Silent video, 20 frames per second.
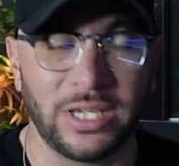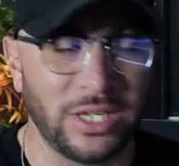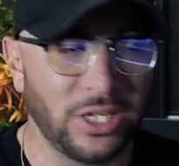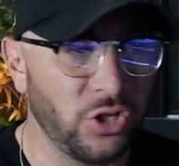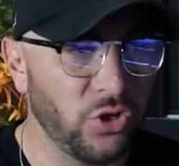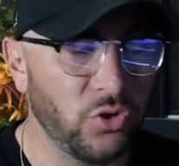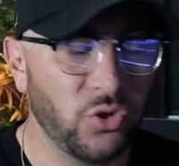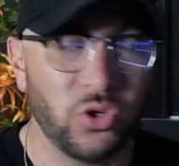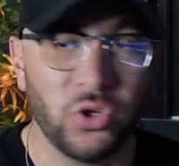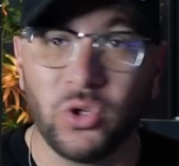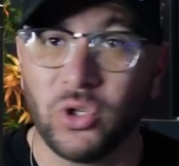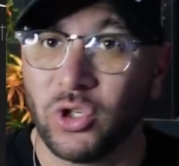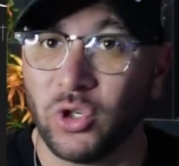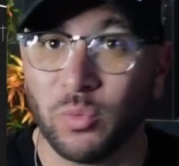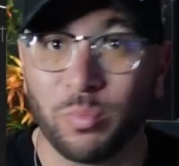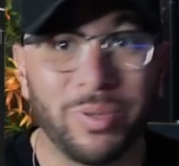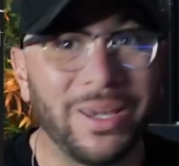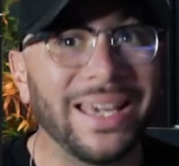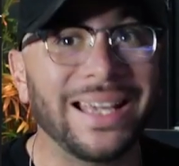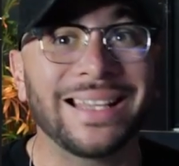and you do you
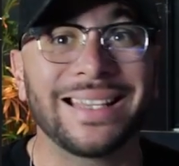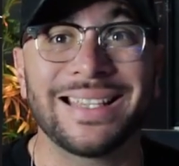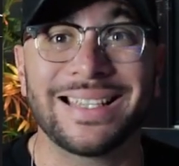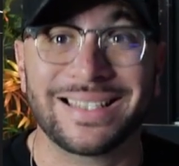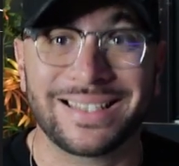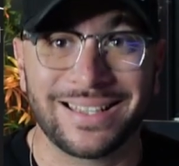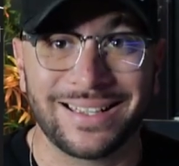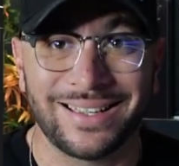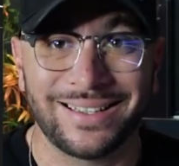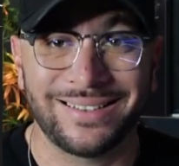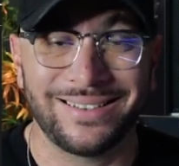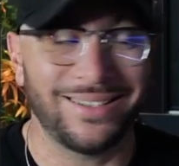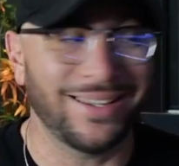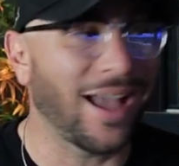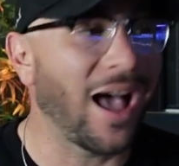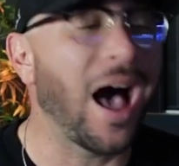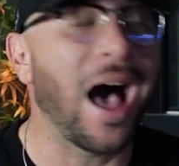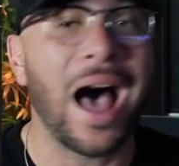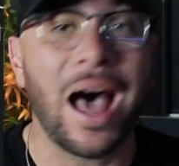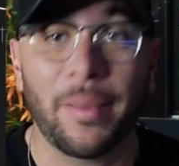pick this
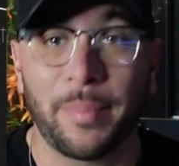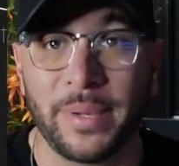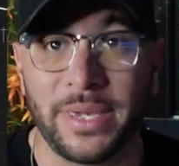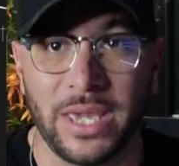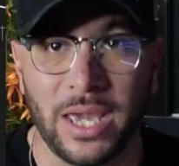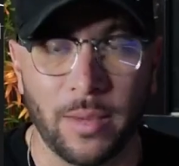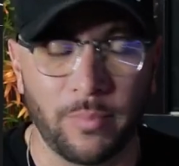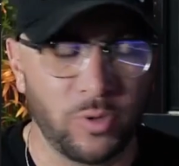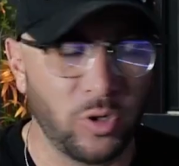hobby up,